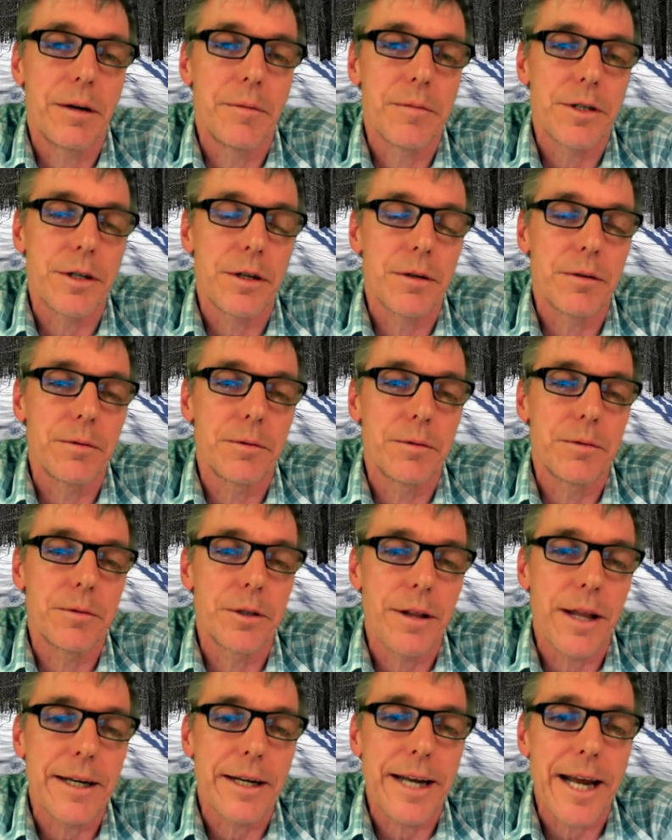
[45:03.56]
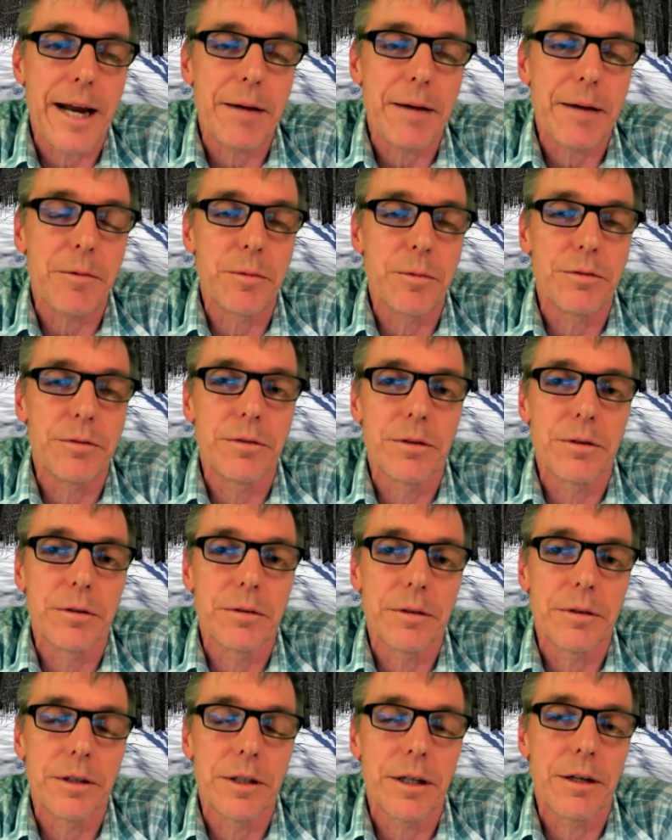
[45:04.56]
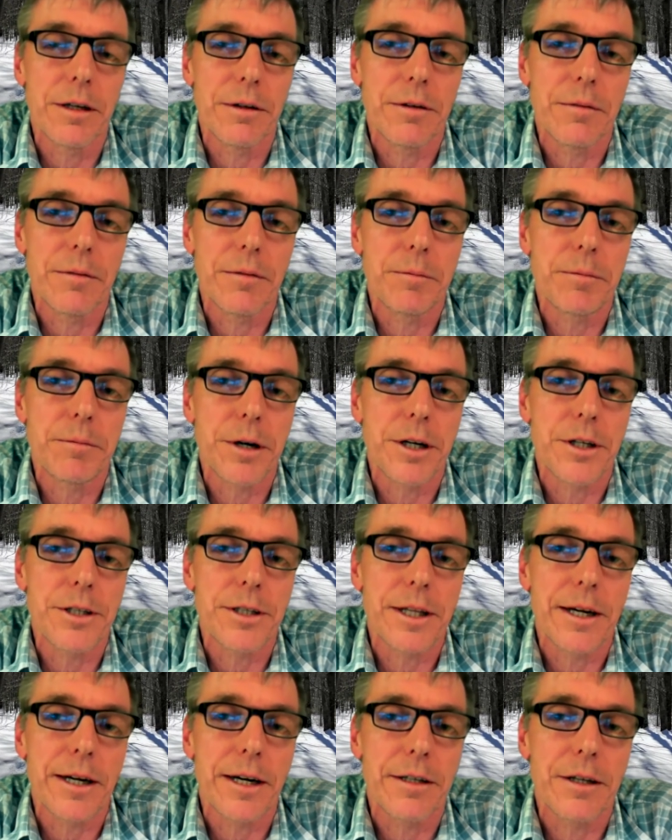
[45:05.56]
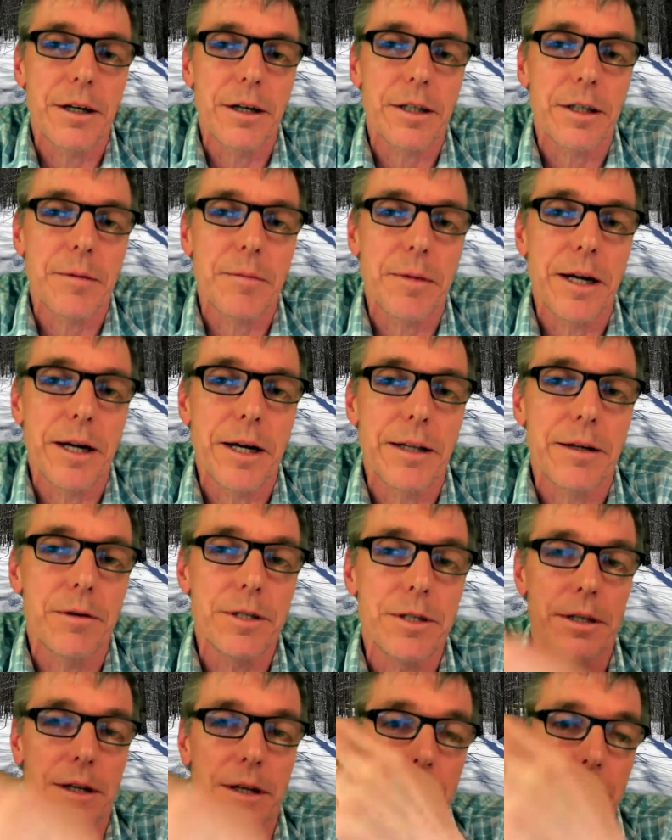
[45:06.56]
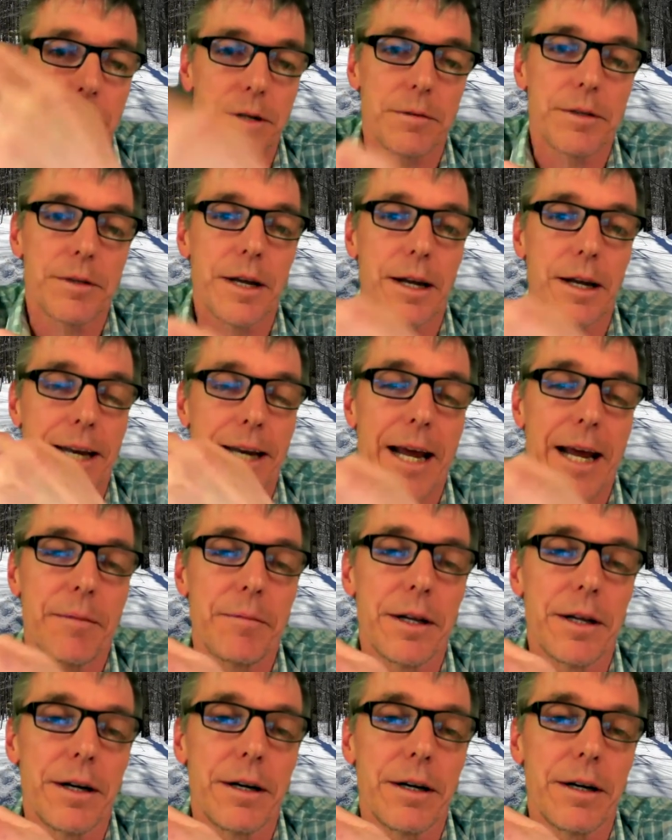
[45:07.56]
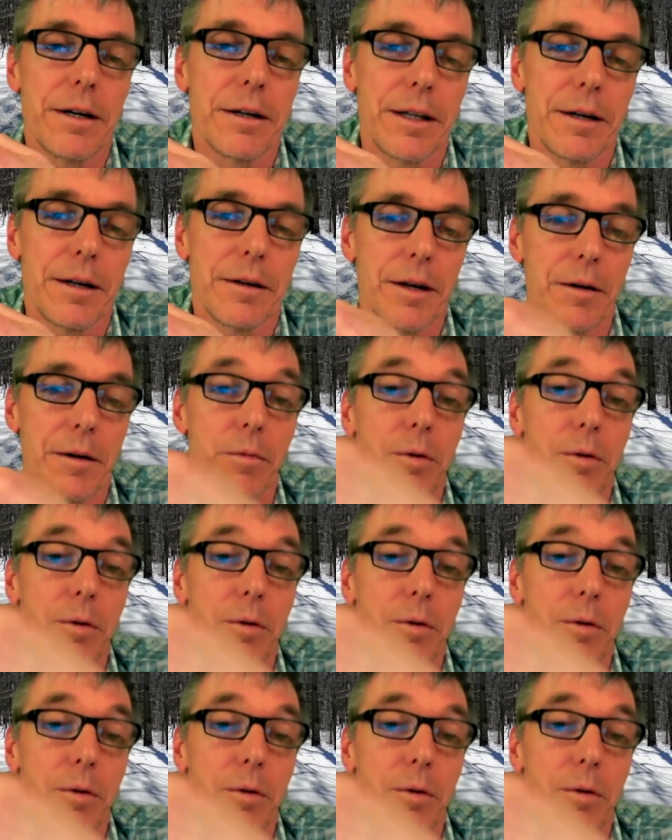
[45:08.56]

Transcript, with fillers: Um, so you know that dam removal, you know, project that I talked about, there was a, there was a, a, dam there, and there